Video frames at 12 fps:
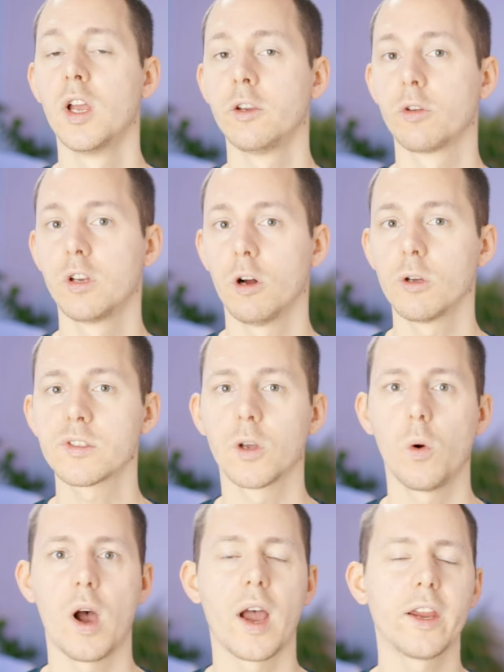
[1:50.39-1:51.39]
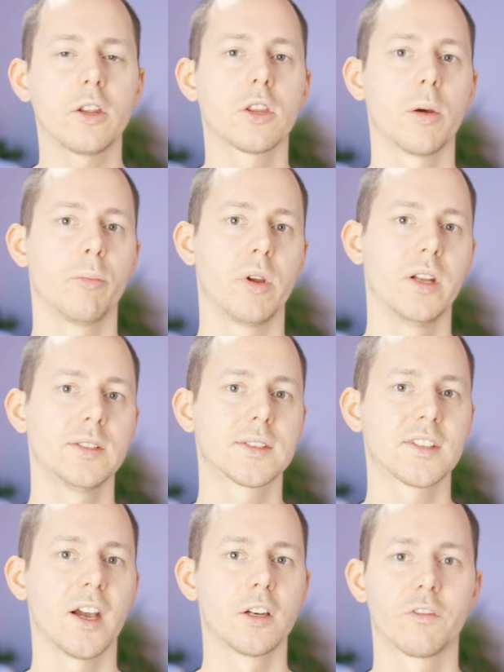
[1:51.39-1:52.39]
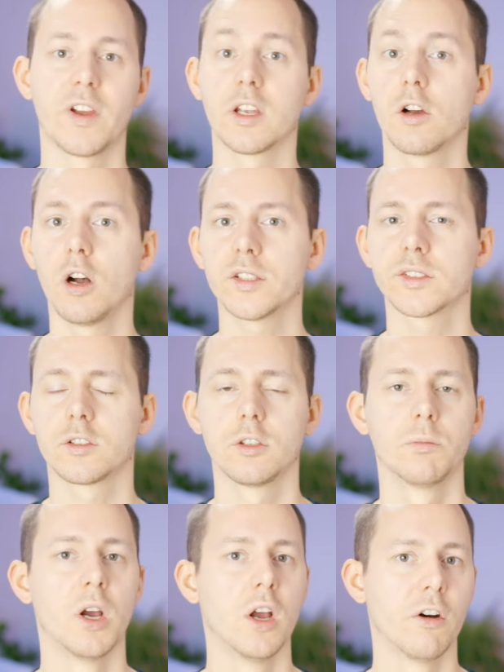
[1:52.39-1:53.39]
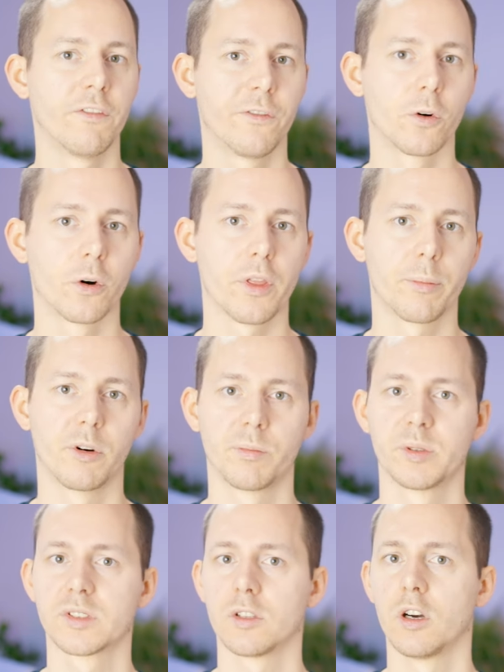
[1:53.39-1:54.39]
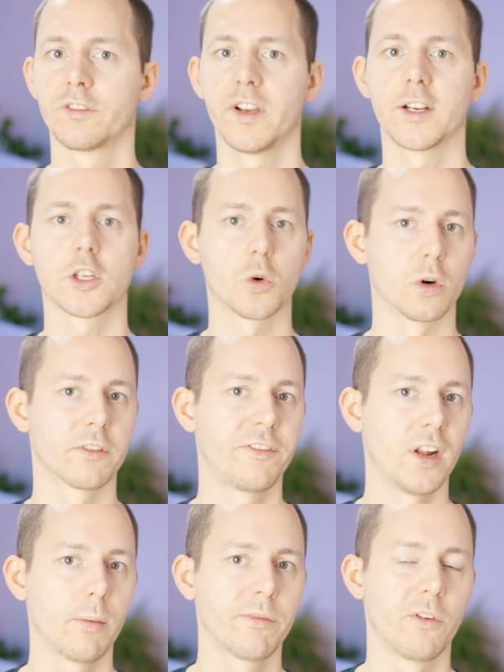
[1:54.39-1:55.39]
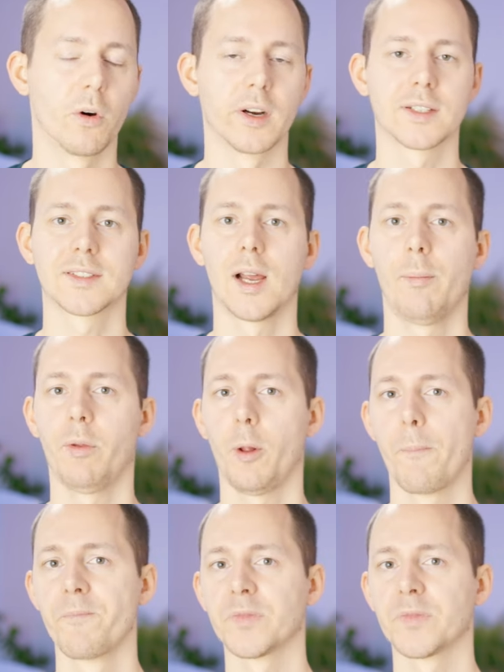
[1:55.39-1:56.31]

You can also hide them inside of a costume for the purpose of a short film, for example.